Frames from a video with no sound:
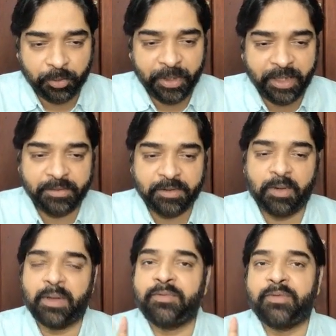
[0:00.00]
be divisible
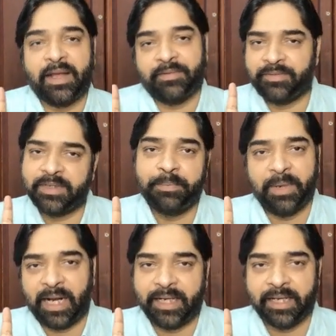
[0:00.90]
by 5. Simple
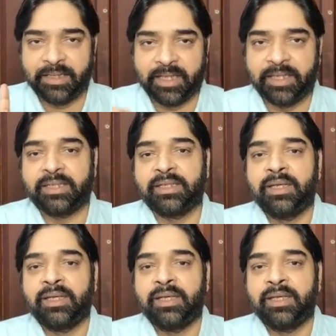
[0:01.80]
idea is this.